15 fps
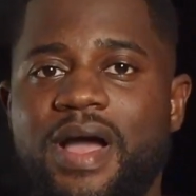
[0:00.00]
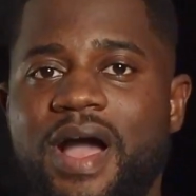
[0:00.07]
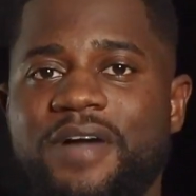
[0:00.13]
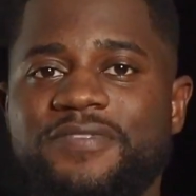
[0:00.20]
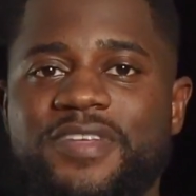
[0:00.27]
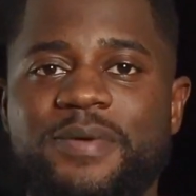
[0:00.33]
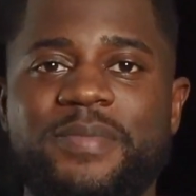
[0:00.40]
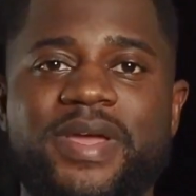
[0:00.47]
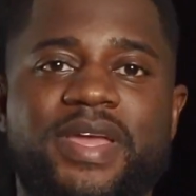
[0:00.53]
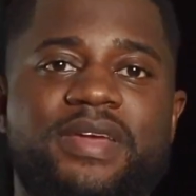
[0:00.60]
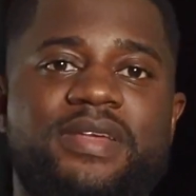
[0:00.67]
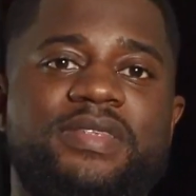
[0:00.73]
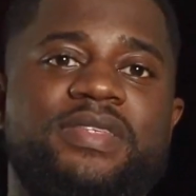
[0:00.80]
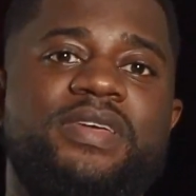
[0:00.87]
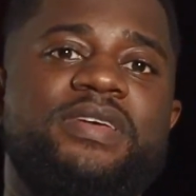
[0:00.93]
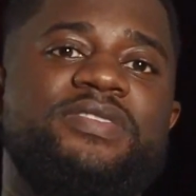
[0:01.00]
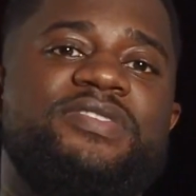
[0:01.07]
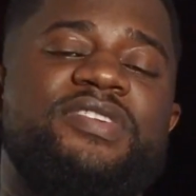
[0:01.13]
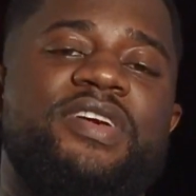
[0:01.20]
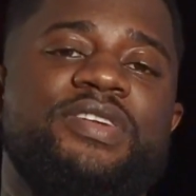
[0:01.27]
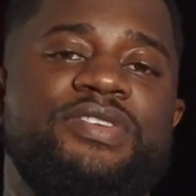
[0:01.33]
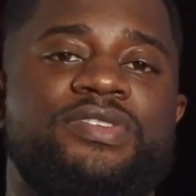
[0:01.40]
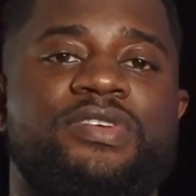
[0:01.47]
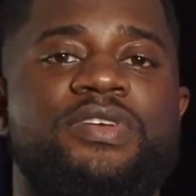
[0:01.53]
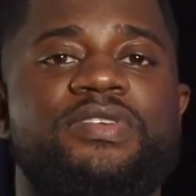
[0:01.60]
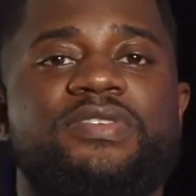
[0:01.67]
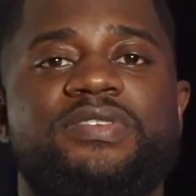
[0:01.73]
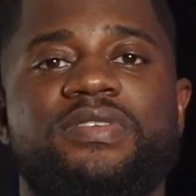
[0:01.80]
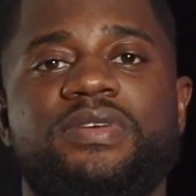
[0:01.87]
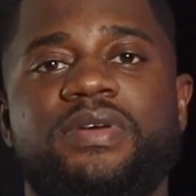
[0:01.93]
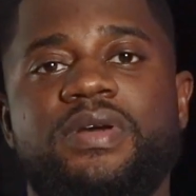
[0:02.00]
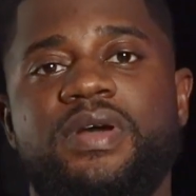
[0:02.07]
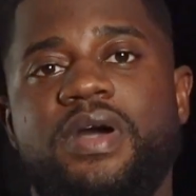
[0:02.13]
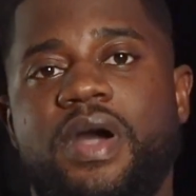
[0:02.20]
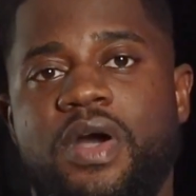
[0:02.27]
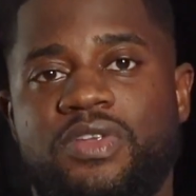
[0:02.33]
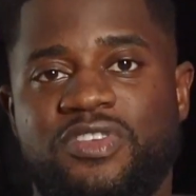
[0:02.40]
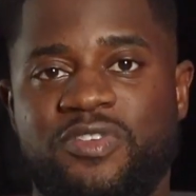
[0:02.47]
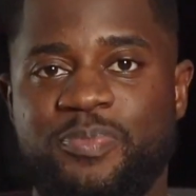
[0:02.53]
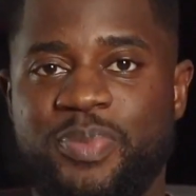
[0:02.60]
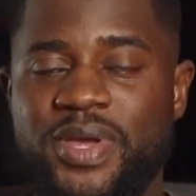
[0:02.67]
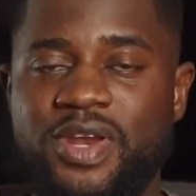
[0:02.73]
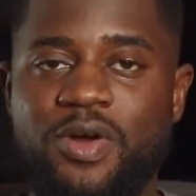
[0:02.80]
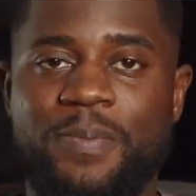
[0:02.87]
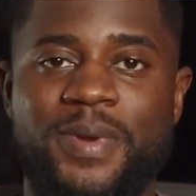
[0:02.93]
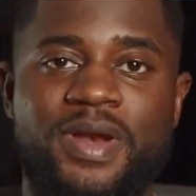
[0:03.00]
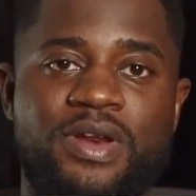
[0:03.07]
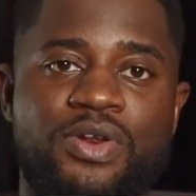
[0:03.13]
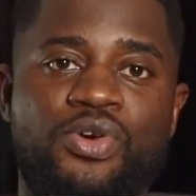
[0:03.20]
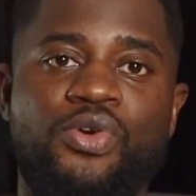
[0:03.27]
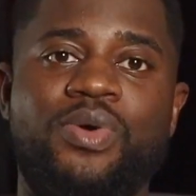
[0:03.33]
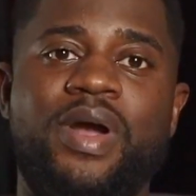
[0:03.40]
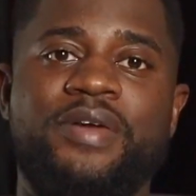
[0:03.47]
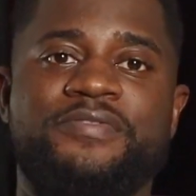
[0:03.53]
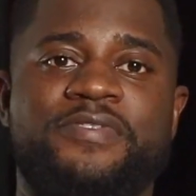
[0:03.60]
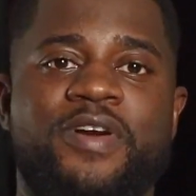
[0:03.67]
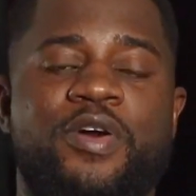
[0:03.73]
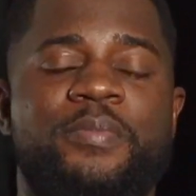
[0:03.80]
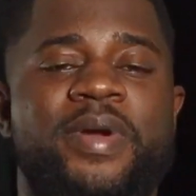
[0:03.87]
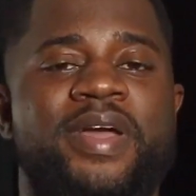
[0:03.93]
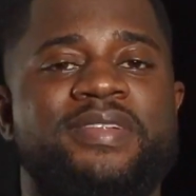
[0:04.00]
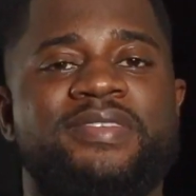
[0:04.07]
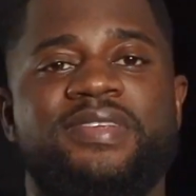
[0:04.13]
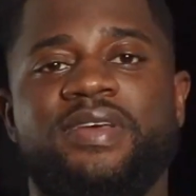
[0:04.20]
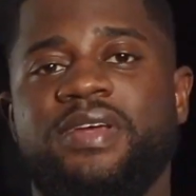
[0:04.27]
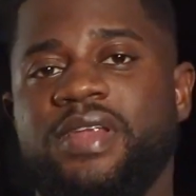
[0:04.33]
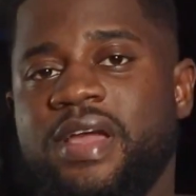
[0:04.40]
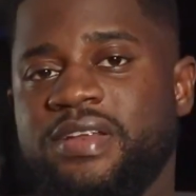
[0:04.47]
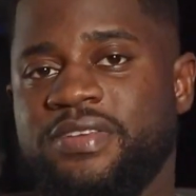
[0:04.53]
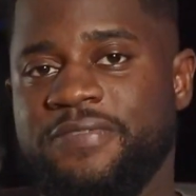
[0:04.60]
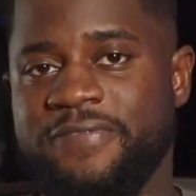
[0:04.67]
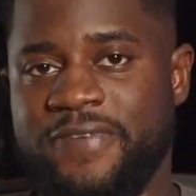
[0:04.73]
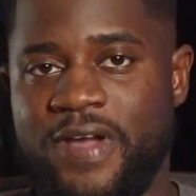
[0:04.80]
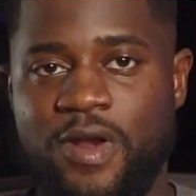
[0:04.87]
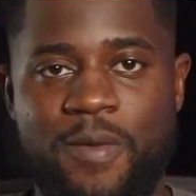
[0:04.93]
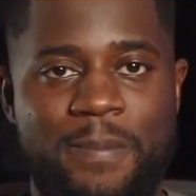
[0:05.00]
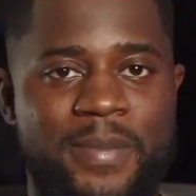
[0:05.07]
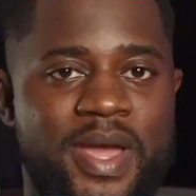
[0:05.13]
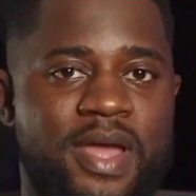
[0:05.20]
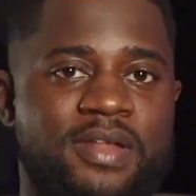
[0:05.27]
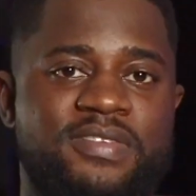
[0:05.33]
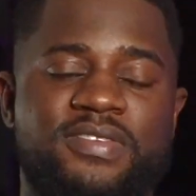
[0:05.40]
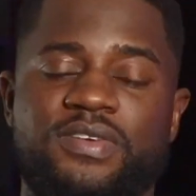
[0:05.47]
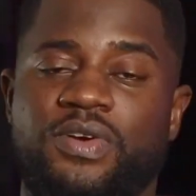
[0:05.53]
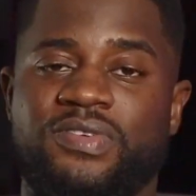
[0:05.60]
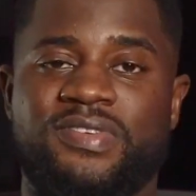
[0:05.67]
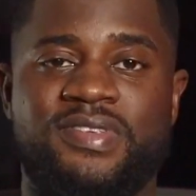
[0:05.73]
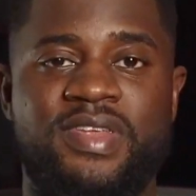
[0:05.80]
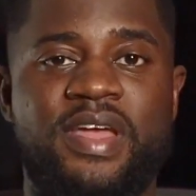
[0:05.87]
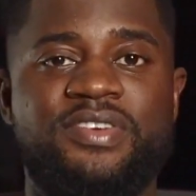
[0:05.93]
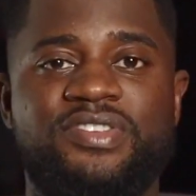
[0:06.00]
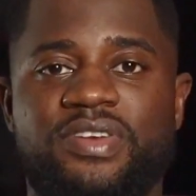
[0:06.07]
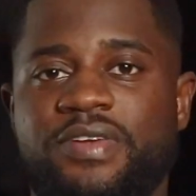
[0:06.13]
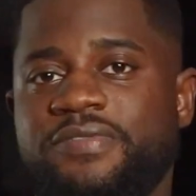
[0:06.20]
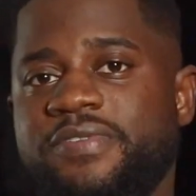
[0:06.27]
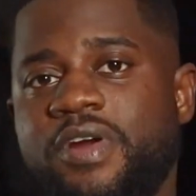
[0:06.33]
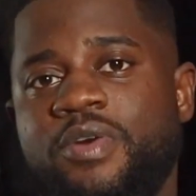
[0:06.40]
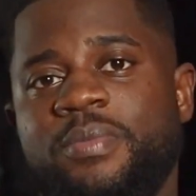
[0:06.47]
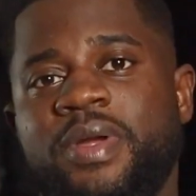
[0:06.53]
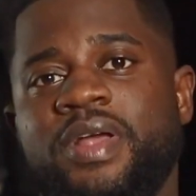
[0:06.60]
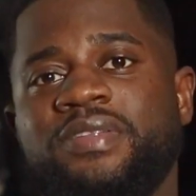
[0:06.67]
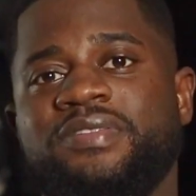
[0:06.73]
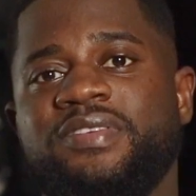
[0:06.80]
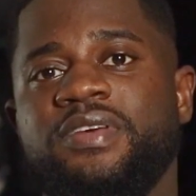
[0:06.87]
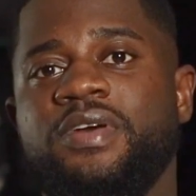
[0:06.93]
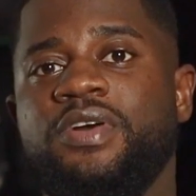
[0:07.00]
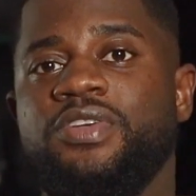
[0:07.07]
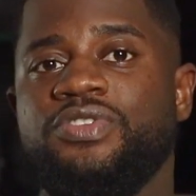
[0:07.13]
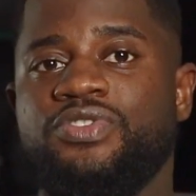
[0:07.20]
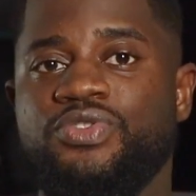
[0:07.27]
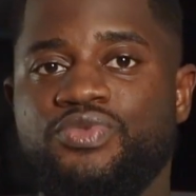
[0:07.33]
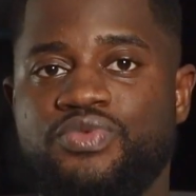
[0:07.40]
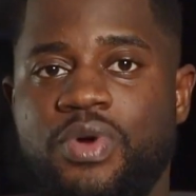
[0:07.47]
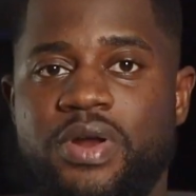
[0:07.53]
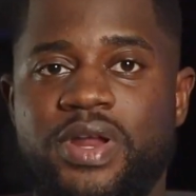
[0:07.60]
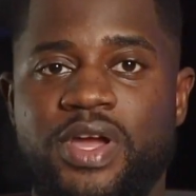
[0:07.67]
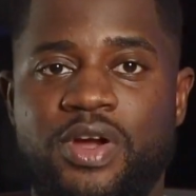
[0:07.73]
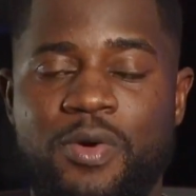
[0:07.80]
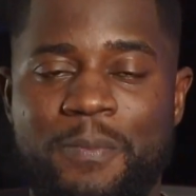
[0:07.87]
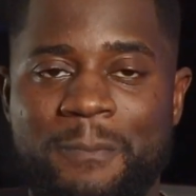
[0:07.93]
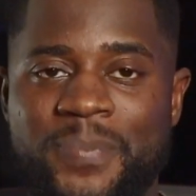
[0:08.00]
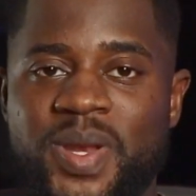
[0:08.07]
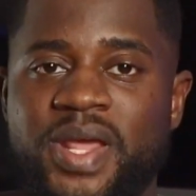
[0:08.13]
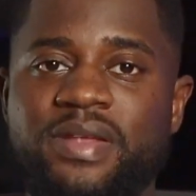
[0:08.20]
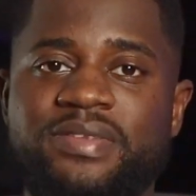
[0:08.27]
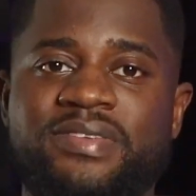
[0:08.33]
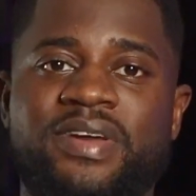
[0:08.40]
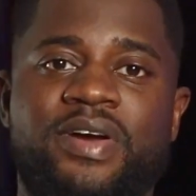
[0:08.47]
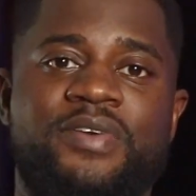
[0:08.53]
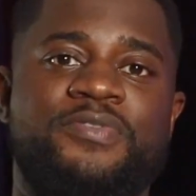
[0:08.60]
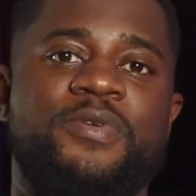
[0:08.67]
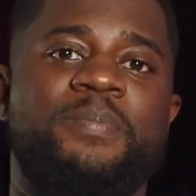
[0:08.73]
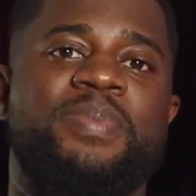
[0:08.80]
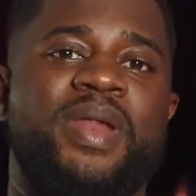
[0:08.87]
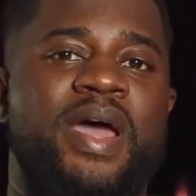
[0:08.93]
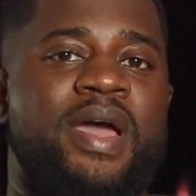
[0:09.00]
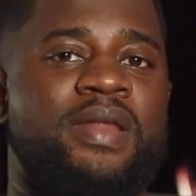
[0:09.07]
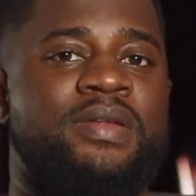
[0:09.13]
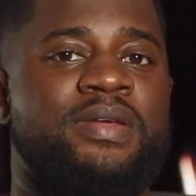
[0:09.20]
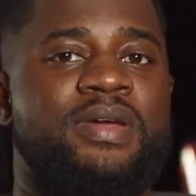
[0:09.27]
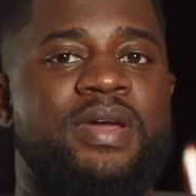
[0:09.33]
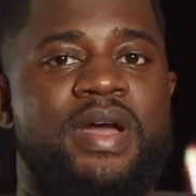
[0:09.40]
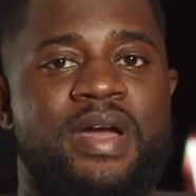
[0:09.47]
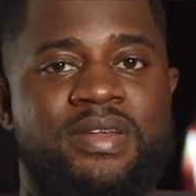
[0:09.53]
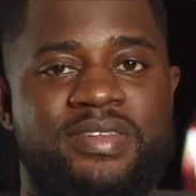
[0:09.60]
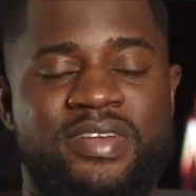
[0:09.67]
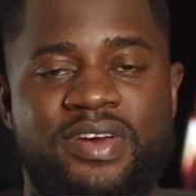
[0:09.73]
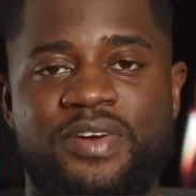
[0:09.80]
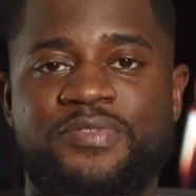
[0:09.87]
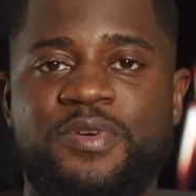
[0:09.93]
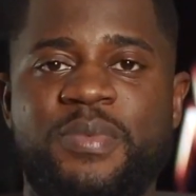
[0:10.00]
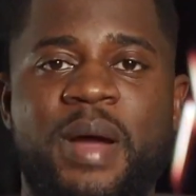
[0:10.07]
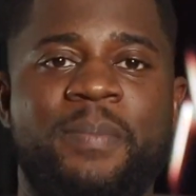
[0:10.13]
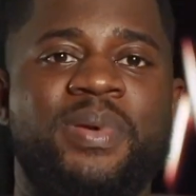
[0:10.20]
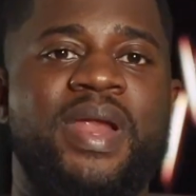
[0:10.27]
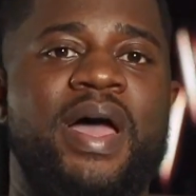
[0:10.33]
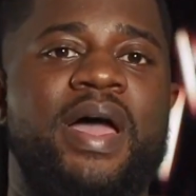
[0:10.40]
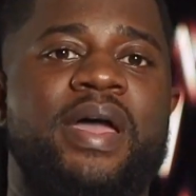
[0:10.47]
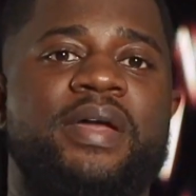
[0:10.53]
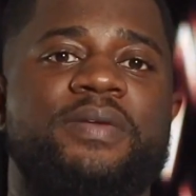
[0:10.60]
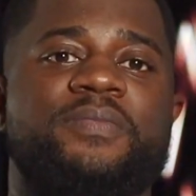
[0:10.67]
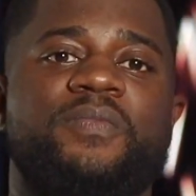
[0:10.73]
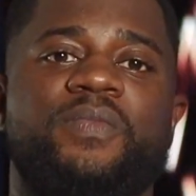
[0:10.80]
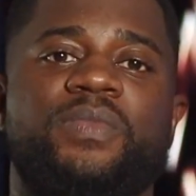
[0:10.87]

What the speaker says: After making these changes, I'll spin up a lower environment like development or staging environment to run a complete Terraform plan and Terraform apply.